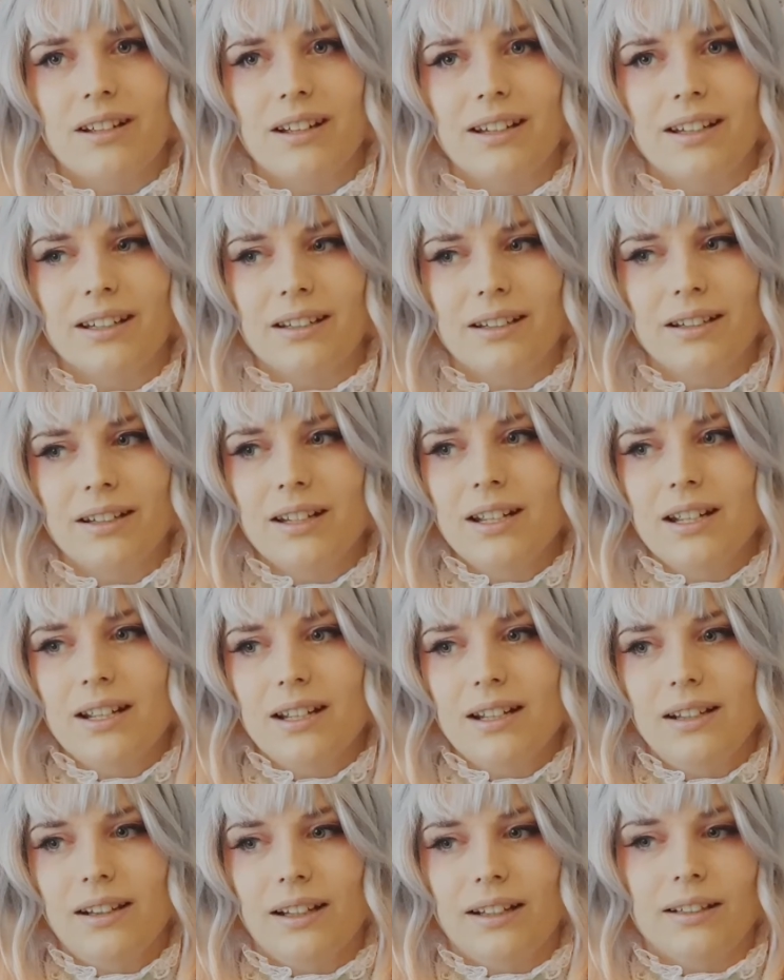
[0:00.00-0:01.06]
I
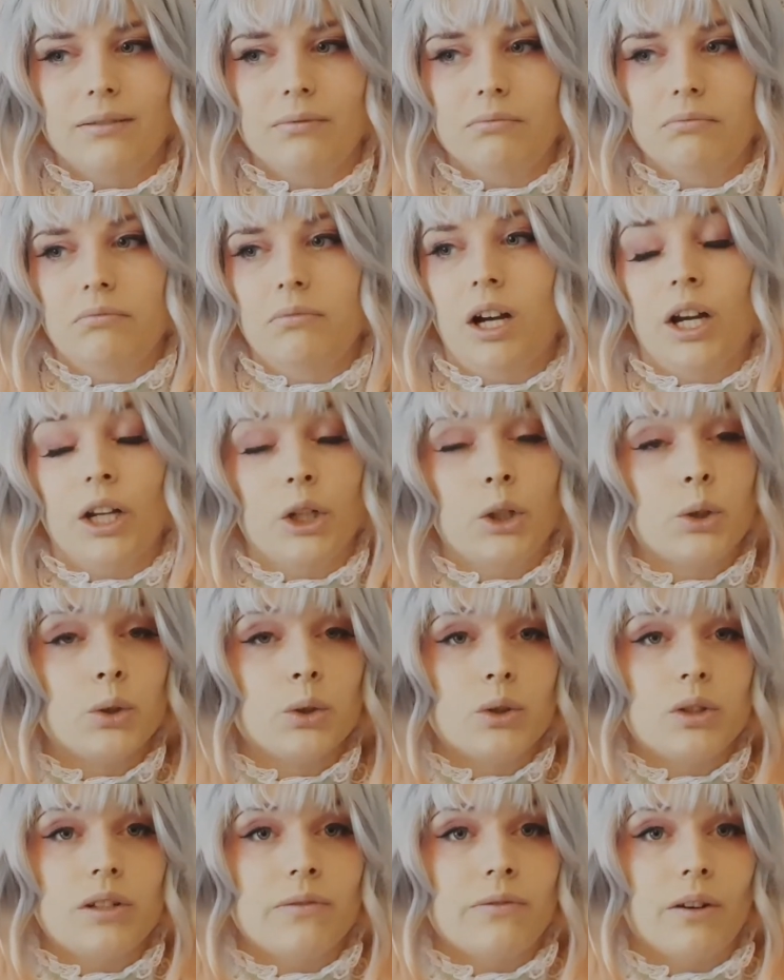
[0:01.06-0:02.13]
like I
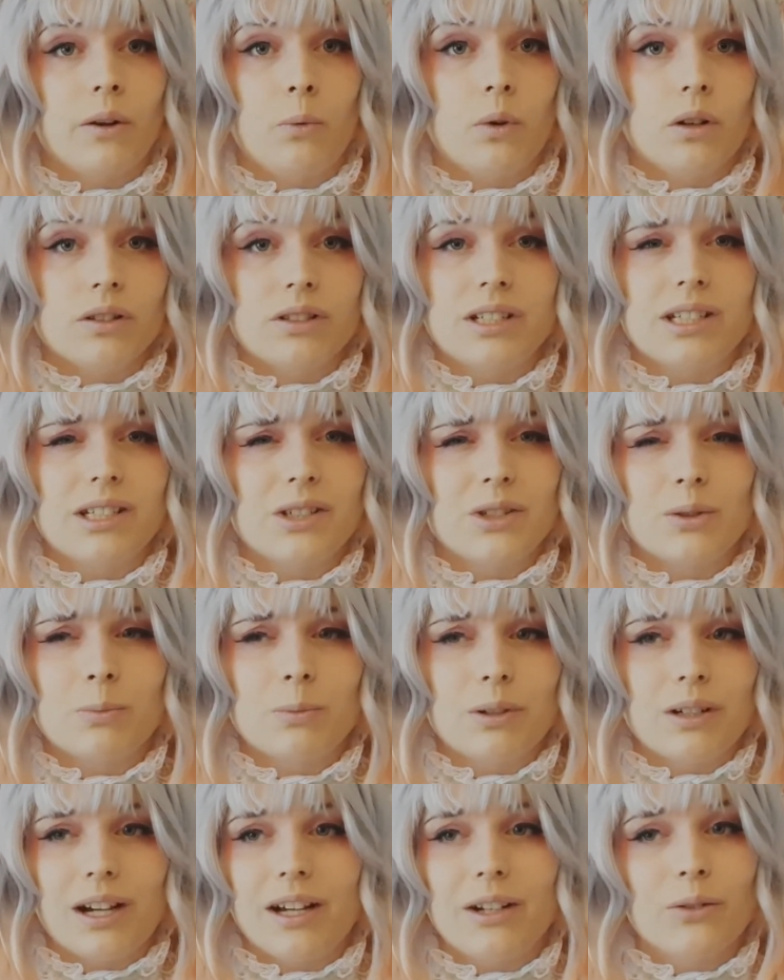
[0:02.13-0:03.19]
could if I wanted to,
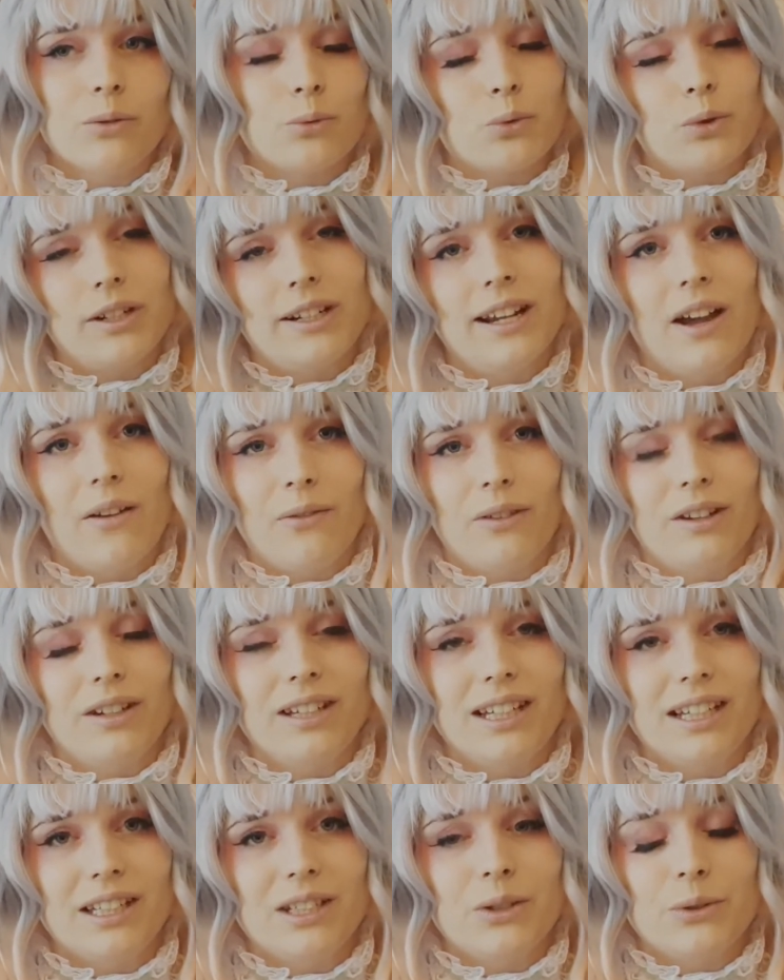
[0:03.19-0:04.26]
but I don't really have the
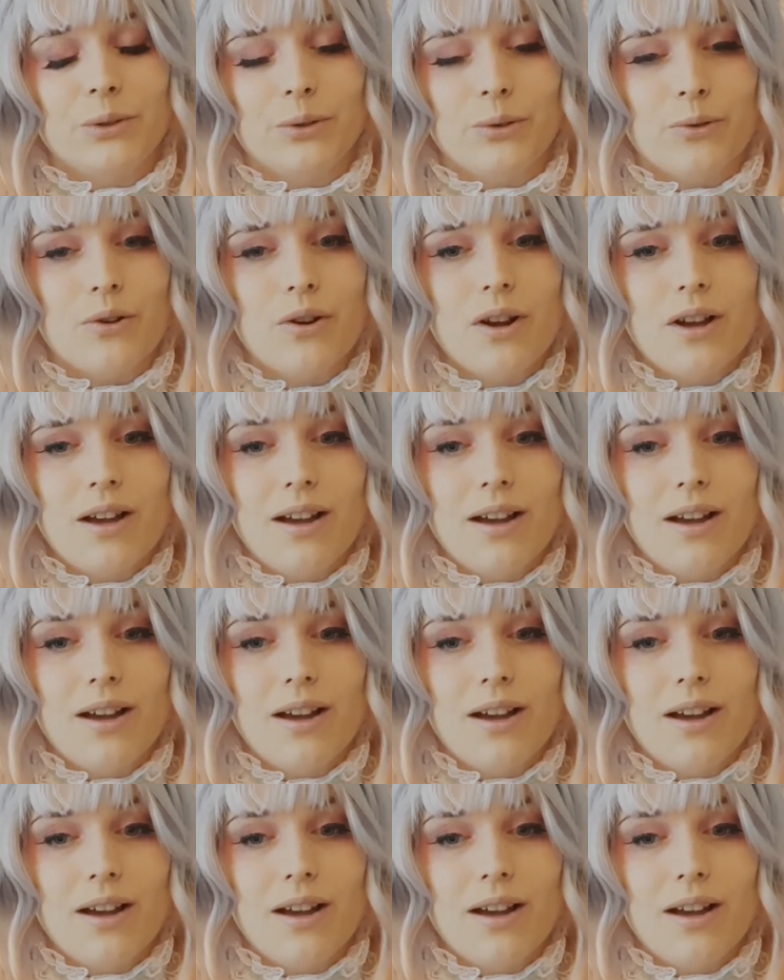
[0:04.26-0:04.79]
need to.